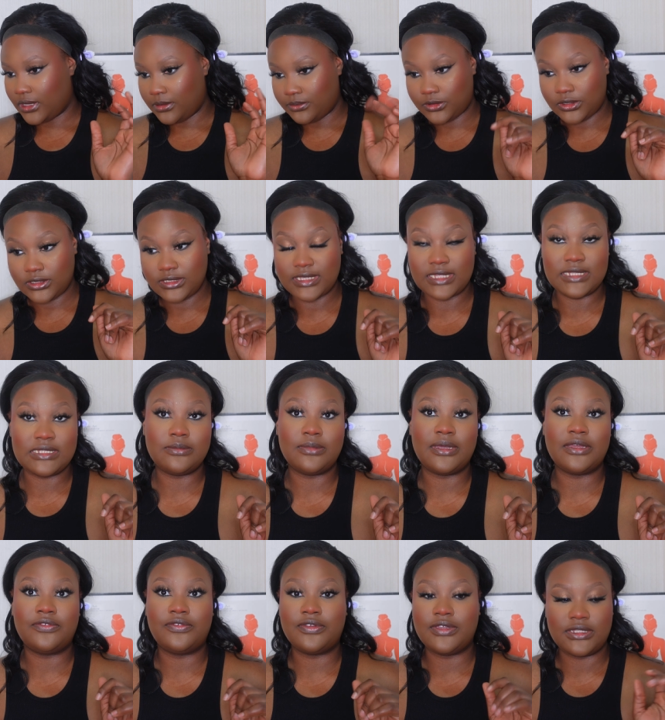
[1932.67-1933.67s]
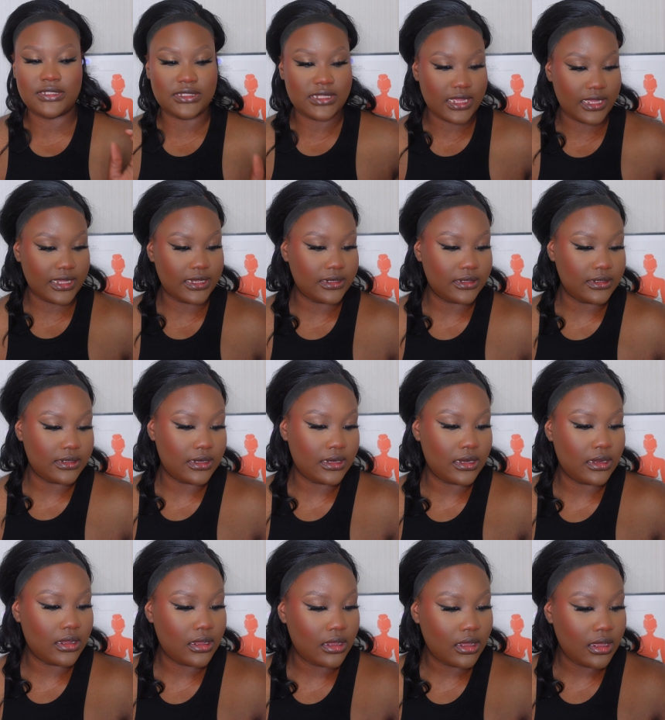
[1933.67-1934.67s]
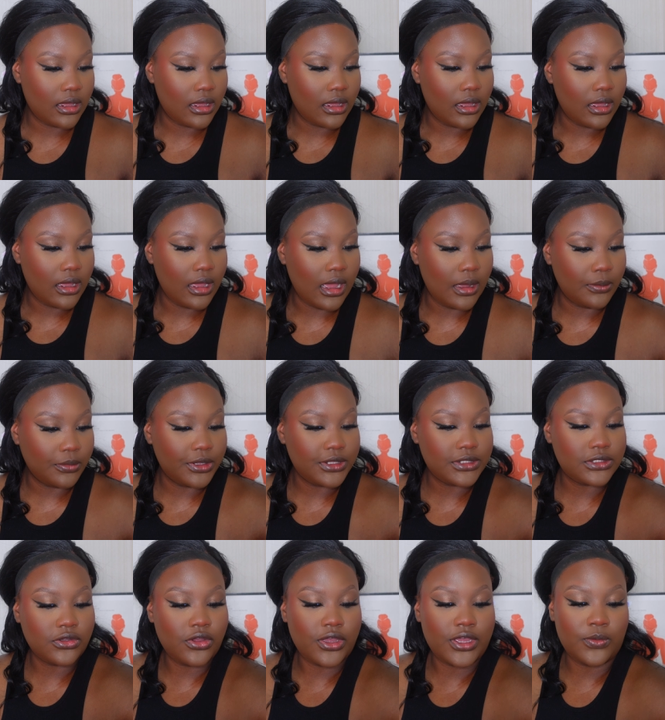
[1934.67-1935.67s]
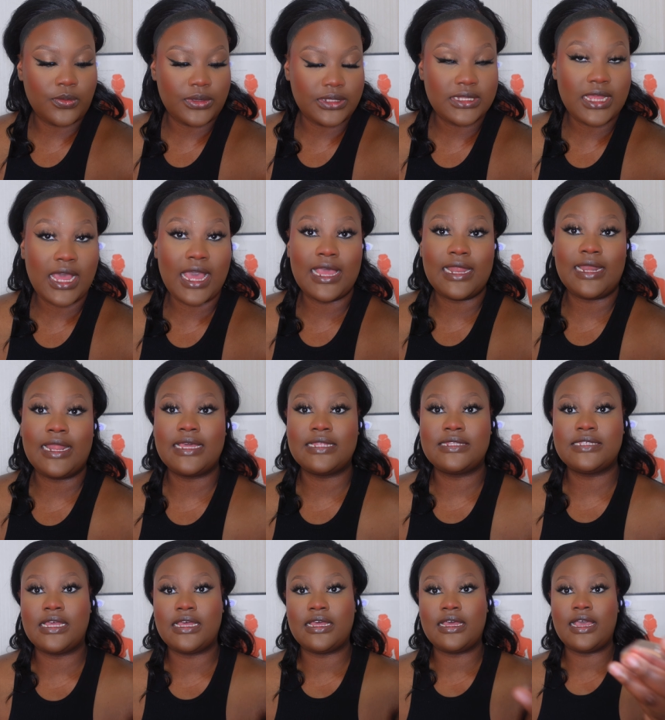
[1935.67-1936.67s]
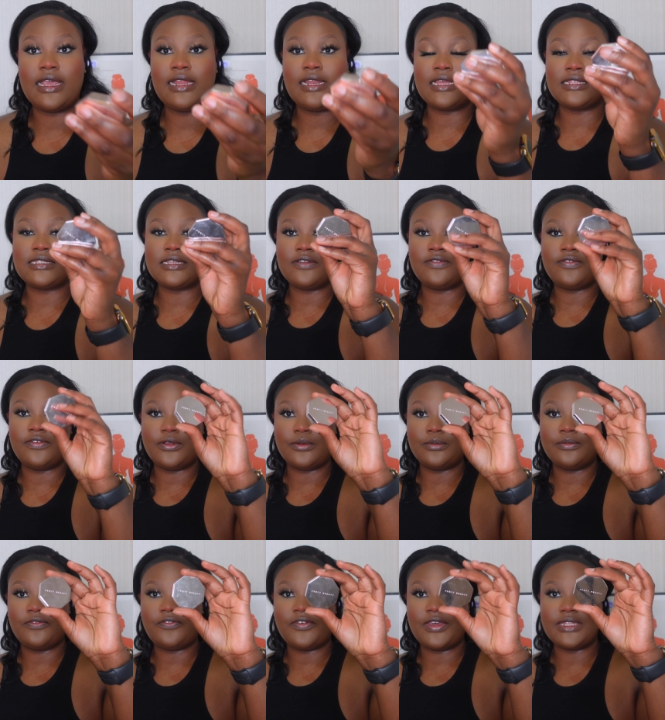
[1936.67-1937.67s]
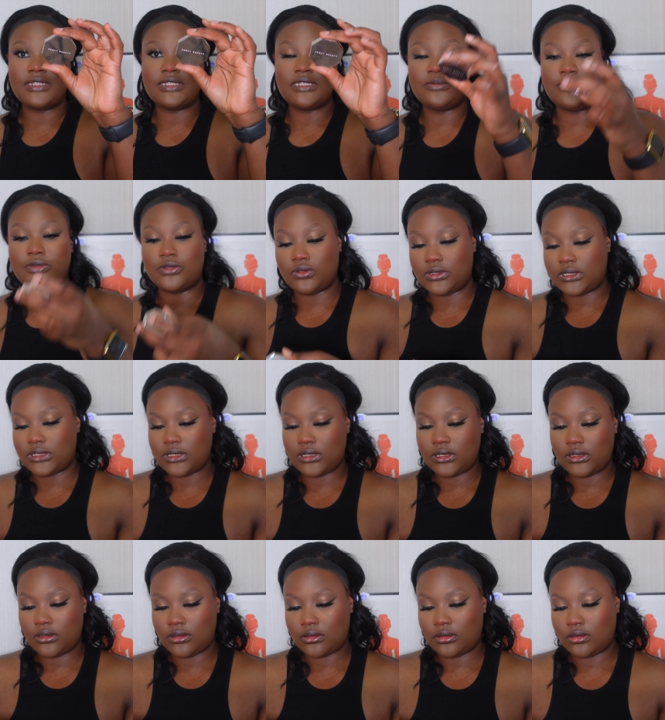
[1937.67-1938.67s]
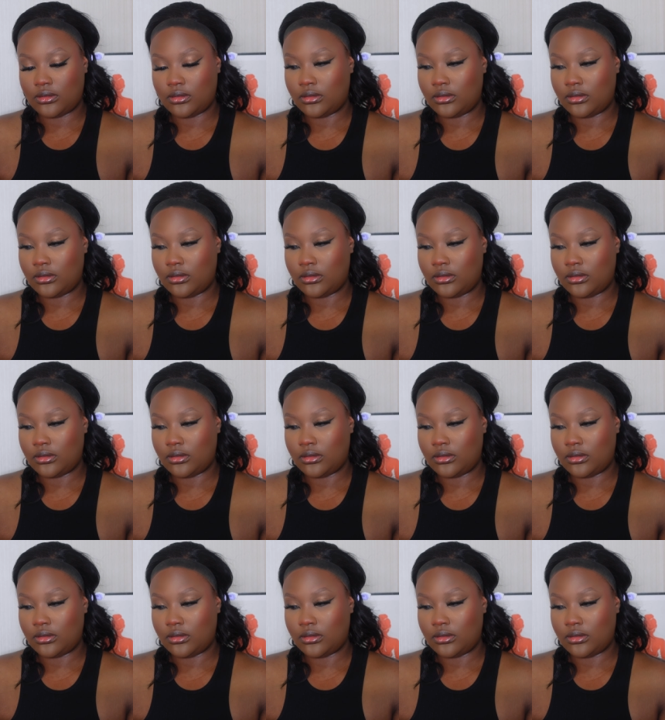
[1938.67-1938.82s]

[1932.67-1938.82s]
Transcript: I'm done setting my face, then I'm going to go in with highlighter from Fenty Beauty.